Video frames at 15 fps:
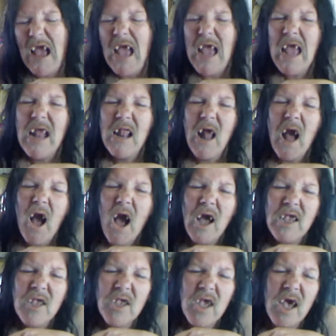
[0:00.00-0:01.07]
And
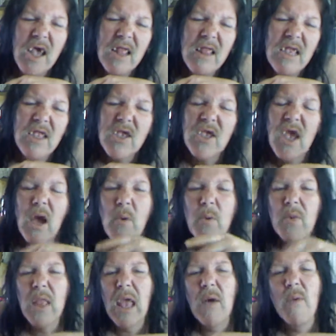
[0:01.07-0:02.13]
I say, let's go
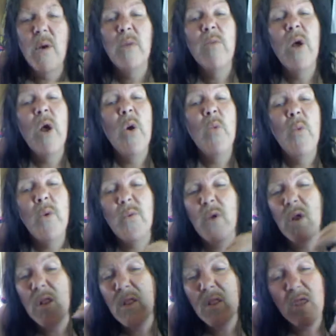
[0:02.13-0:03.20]
with our one. We've
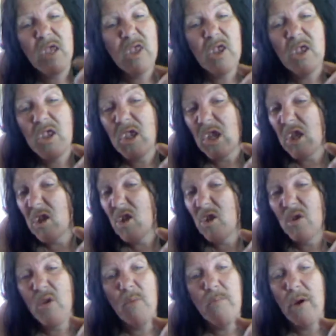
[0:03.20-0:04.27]
got at least
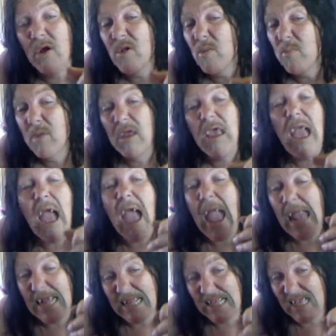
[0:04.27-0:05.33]
6 to possibly
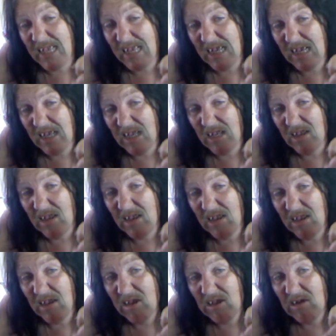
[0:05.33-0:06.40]
8
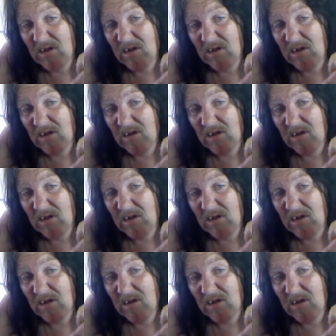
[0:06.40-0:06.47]
seasons.